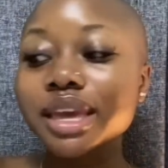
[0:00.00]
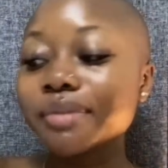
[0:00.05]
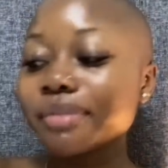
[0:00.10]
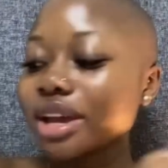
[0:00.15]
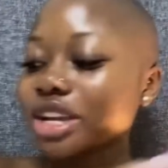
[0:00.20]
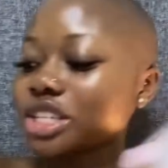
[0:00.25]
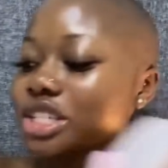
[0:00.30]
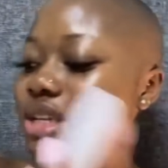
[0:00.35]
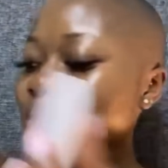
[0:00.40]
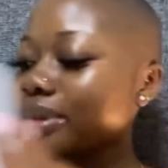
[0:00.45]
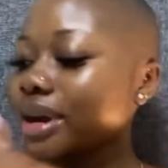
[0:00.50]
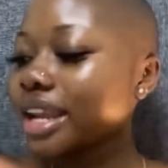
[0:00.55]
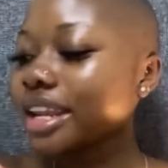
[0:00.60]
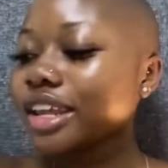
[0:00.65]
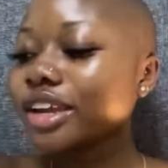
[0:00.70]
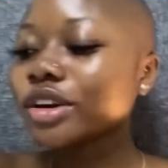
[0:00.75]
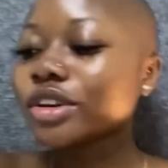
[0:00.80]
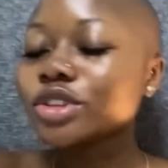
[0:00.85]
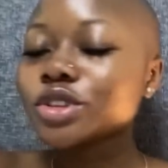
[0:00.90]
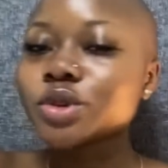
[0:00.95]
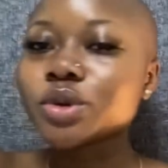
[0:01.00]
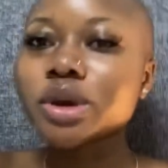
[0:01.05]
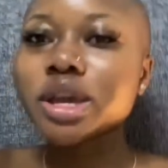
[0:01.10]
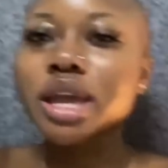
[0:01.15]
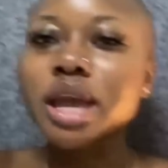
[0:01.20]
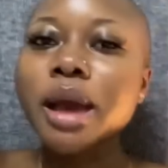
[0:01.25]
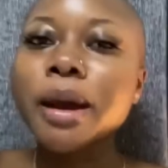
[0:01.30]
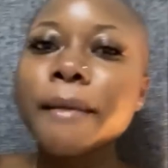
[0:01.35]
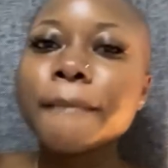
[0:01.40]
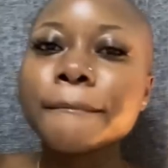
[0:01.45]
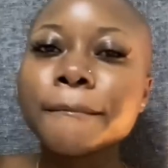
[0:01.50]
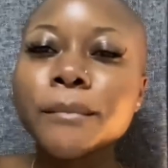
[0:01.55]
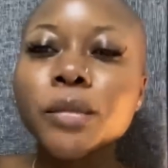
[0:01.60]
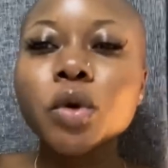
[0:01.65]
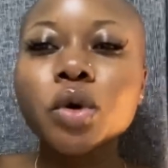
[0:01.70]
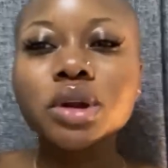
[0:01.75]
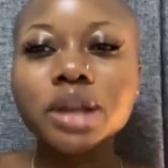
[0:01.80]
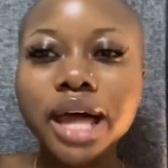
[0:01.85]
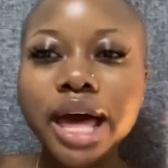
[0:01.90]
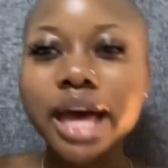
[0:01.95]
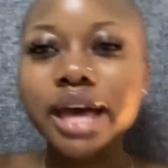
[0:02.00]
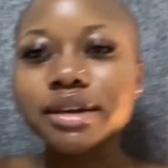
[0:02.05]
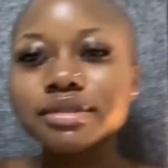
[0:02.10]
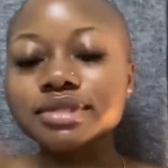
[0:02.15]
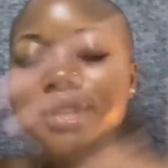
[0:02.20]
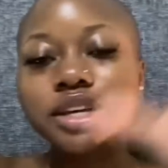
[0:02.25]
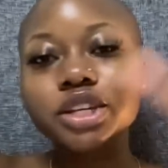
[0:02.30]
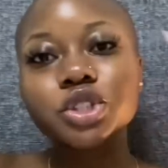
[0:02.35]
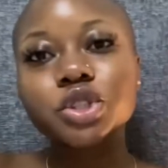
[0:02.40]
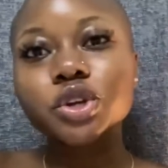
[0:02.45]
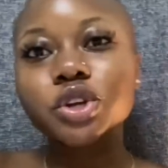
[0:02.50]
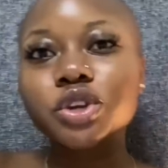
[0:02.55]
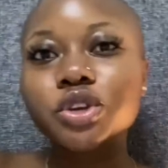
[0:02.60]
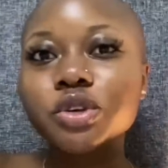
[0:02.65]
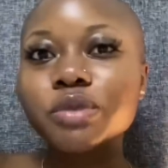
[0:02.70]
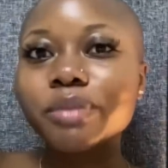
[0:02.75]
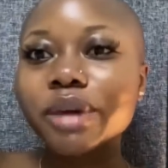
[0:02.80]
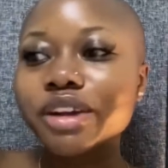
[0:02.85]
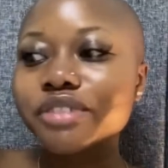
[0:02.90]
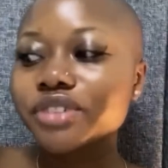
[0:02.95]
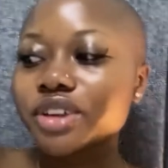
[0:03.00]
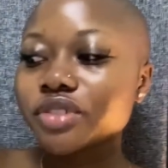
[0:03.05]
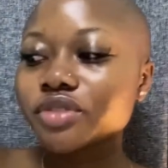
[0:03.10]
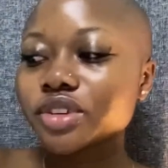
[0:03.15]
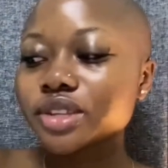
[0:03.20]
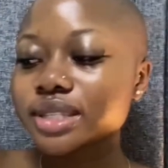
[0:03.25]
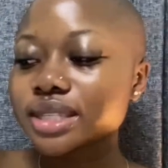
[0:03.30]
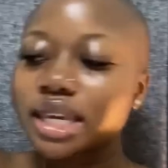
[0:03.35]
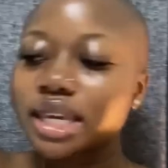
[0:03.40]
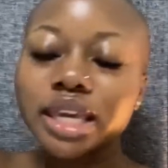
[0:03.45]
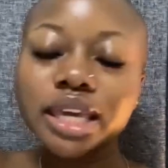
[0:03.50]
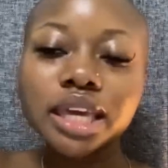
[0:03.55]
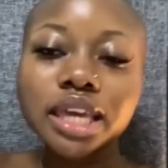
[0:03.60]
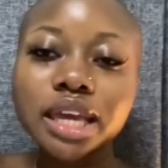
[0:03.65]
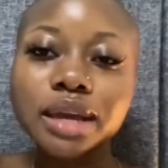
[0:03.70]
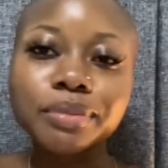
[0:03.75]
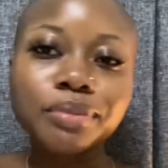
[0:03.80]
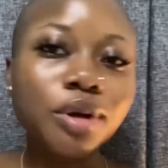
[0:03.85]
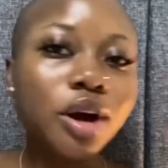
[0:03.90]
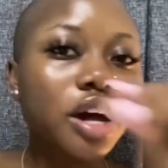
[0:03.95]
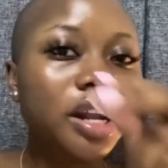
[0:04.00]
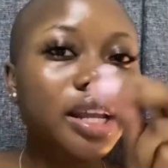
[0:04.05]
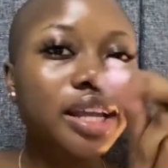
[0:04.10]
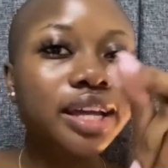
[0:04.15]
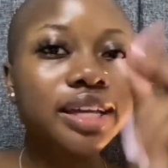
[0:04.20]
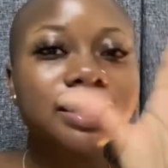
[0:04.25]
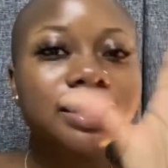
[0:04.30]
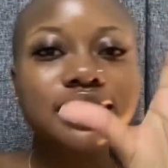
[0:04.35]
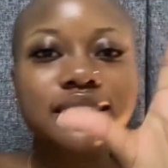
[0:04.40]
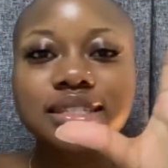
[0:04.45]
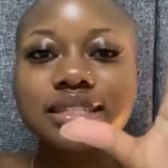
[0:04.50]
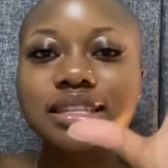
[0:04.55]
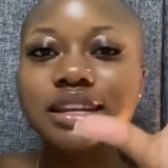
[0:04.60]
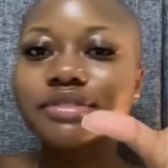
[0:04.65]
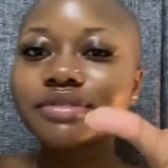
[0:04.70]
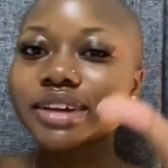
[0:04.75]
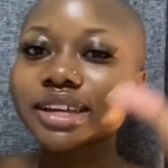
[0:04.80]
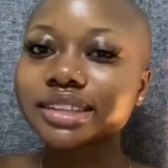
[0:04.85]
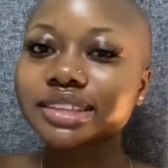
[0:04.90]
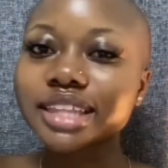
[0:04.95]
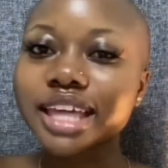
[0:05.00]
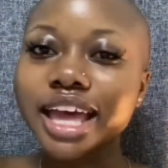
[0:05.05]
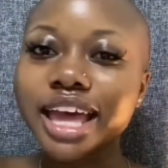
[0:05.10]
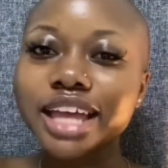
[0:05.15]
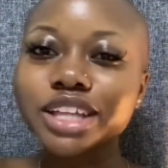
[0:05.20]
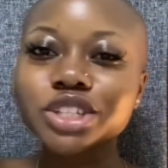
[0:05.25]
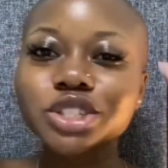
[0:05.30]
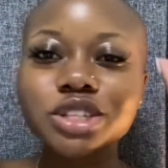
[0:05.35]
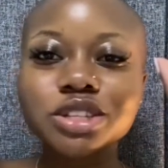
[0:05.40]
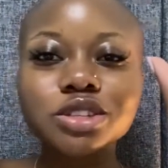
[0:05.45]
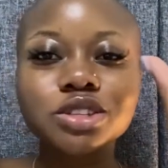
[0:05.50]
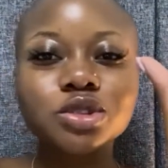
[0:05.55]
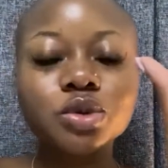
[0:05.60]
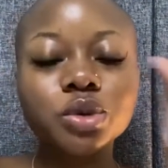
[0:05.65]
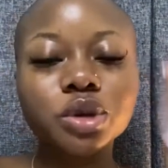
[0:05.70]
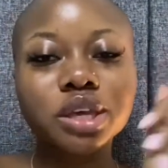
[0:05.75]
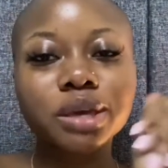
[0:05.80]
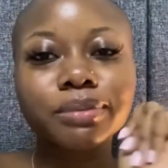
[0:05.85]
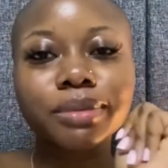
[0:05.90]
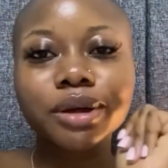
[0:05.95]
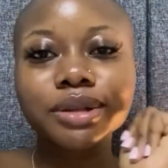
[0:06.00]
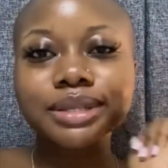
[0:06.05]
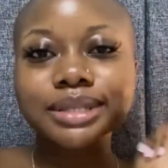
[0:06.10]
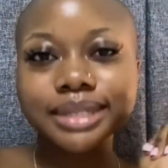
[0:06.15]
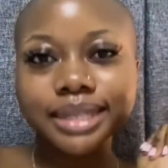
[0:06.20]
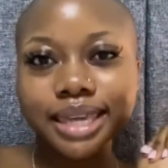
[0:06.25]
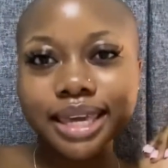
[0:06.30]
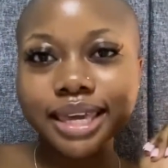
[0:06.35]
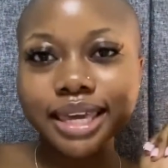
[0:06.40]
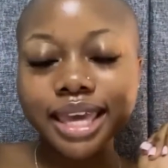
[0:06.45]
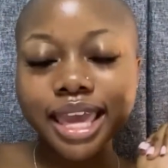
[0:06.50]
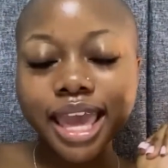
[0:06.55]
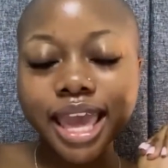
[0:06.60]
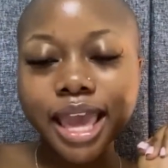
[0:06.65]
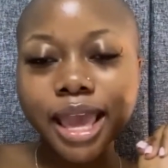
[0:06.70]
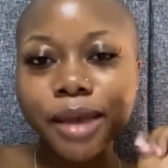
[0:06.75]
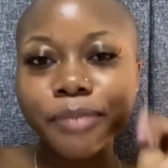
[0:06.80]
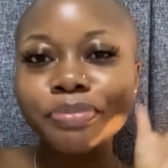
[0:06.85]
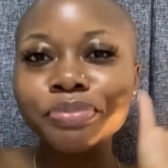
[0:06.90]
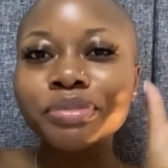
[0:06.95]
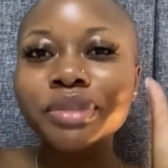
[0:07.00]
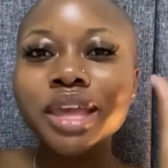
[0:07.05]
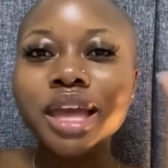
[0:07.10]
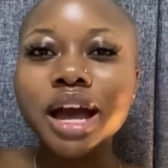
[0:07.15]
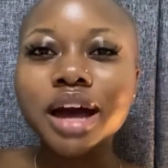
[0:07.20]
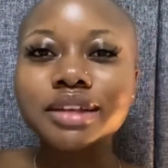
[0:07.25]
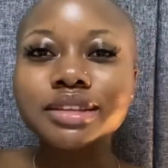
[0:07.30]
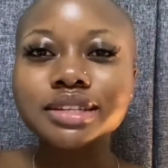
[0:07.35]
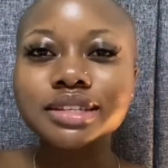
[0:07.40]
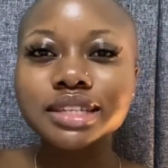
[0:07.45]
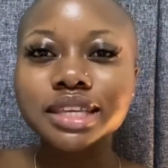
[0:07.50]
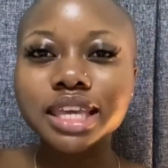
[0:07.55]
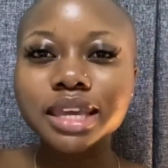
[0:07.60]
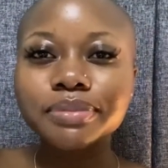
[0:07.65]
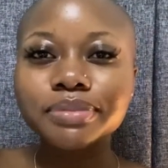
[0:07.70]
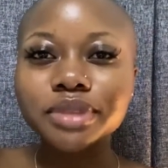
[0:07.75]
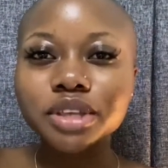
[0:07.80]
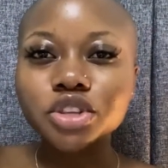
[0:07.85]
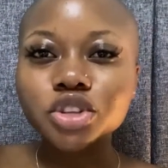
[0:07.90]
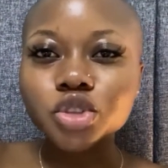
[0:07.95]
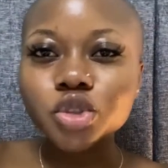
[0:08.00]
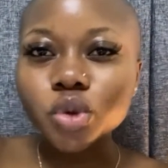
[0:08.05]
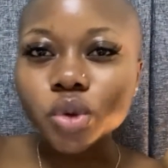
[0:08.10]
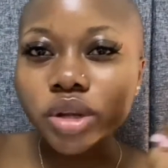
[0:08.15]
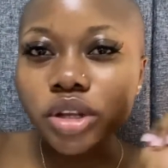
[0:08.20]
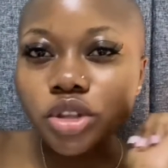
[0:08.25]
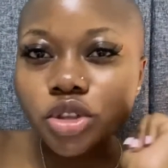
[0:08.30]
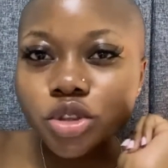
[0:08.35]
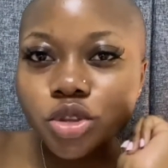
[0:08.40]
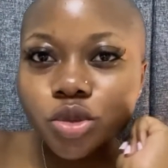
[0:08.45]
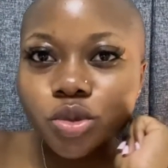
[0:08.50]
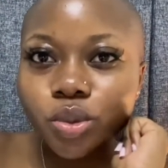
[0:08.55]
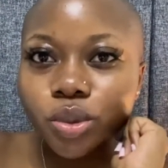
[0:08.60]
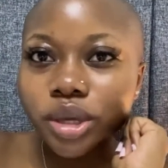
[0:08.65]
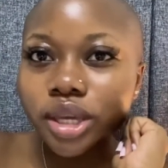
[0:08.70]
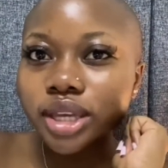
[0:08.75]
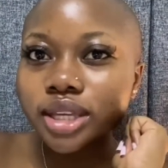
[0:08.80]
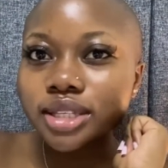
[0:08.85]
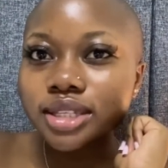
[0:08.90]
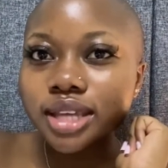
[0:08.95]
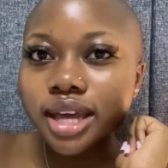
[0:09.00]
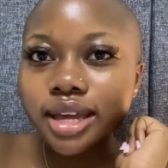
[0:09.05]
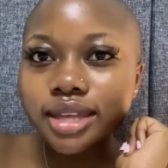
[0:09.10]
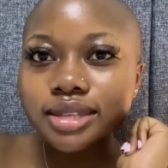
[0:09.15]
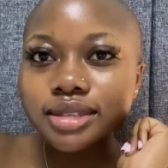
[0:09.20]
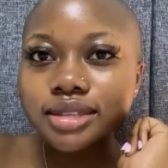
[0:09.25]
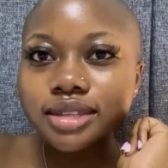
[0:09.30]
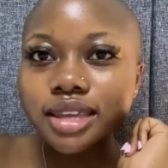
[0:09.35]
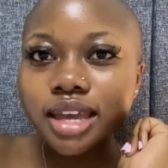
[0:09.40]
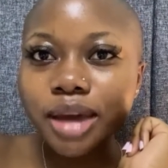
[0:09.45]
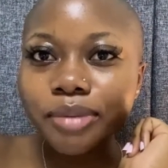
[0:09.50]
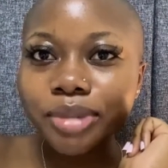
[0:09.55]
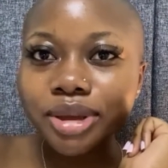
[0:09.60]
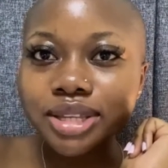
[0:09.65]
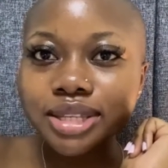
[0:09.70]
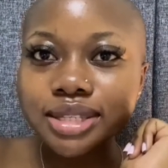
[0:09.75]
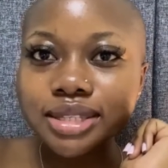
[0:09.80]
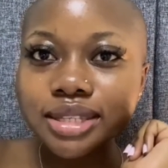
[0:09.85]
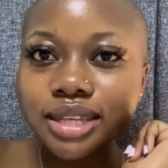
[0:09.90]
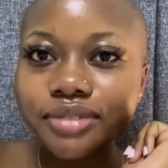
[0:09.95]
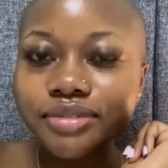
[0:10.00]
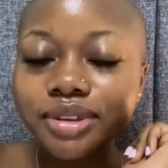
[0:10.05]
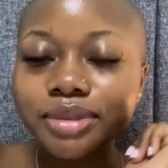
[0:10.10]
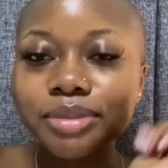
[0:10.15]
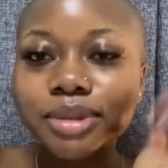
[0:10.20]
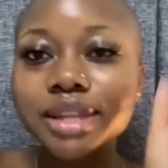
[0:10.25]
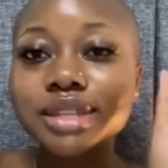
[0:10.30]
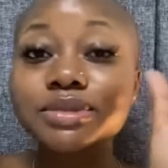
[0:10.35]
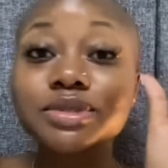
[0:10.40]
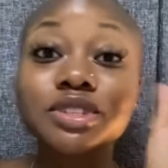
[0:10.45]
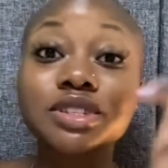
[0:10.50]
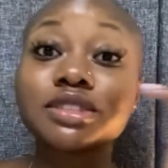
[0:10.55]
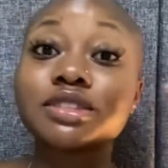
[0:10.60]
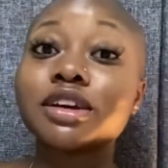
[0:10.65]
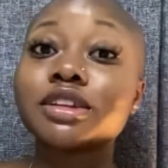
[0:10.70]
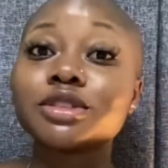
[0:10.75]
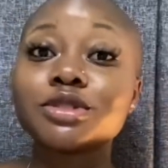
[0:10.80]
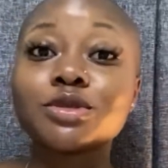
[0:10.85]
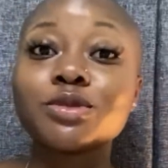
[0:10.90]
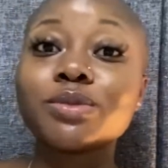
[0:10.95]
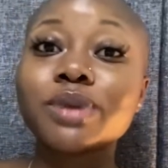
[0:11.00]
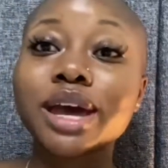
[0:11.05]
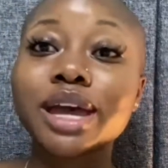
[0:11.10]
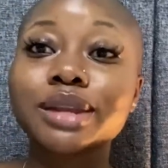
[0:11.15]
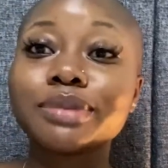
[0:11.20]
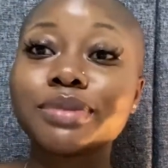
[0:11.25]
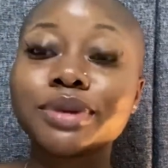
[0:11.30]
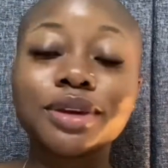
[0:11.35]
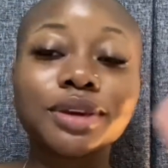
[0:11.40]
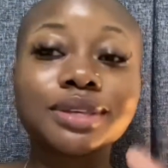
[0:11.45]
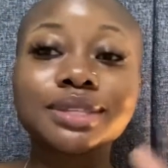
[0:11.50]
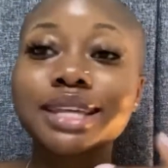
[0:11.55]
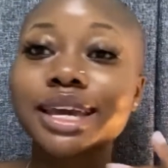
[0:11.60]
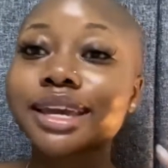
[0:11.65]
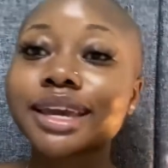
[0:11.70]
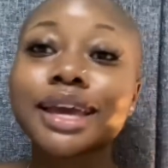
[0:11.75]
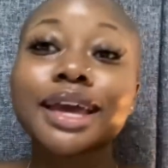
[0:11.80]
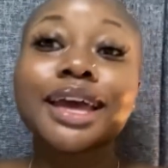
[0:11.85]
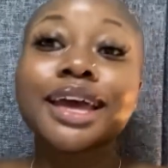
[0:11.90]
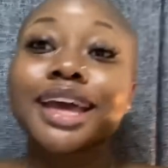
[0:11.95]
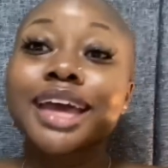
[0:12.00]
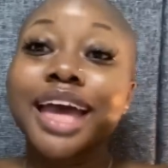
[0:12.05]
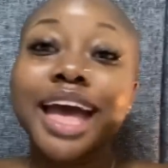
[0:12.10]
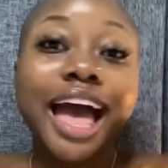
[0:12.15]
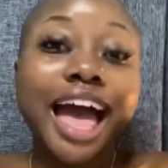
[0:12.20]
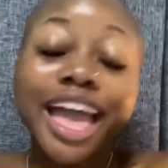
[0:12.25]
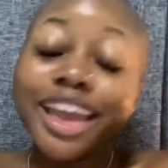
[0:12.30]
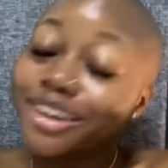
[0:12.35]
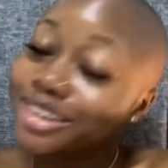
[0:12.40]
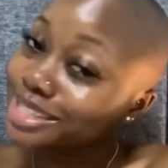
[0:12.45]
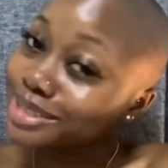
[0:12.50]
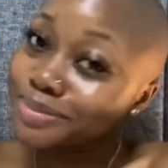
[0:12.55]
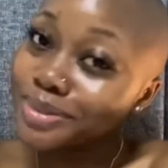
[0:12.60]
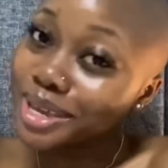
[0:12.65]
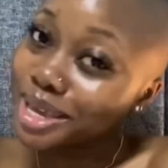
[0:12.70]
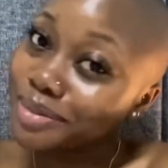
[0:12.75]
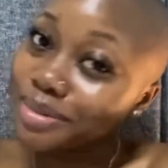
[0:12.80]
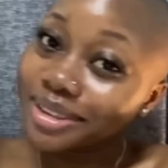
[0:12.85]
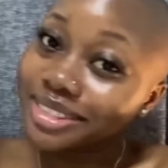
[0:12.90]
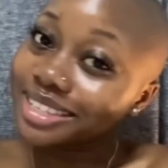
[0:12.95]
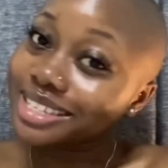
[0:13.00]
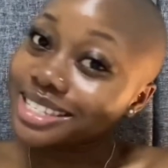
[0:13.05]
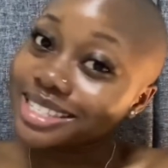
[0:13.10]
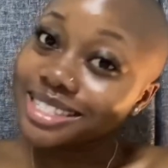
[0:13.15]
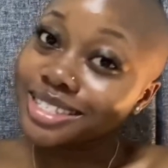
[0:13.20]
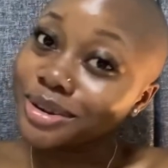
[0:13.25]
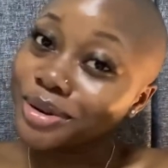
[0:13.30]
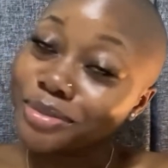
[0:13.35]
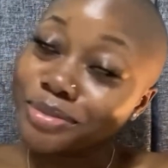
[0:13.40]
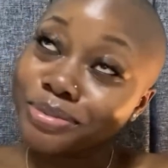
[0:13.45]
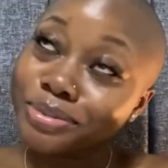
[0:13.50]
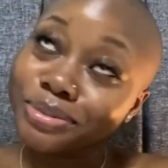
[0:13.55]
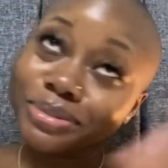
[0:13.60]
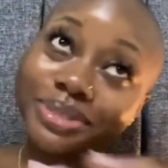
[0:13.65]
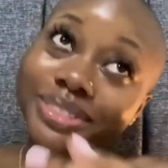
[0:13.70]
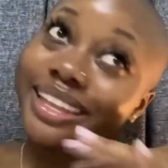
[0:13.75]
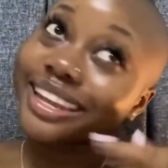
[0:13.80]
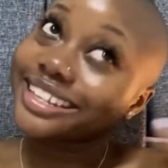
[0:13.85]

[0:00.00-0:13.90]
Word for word: I'm actually planning on doing more lives like showing you my favorite skincare products and stuff like that just talking about skincare and just to keep this short and sweet i see i'm at seven minutes which is not too bad because like i could speak about this soap the